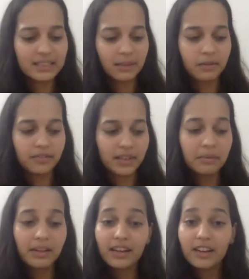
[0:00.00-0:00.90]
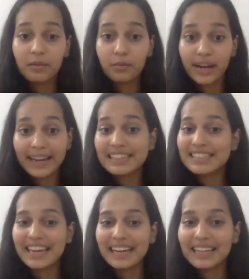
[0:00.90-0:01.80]
Some of them were
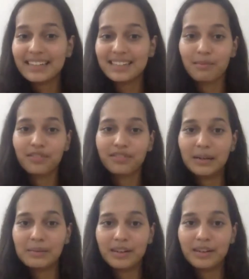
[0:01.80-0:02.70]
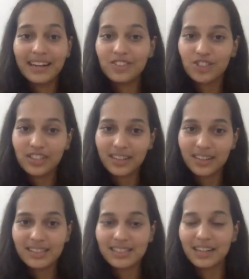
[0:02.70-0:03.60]
ex-techies, some of them are
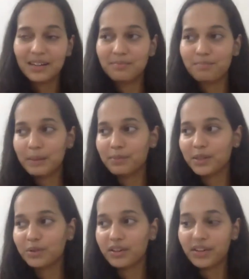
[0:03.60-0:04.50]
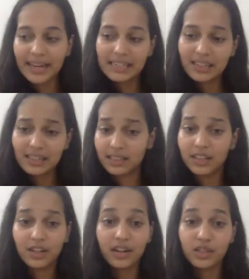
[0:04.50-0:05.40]
engineers, um, people who are writers, and then
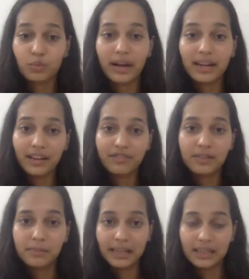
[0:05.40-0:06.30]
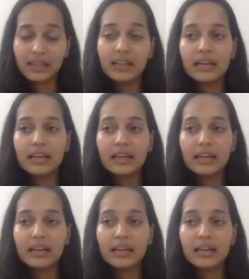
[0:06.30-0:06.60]
got into wildlife filmmaking.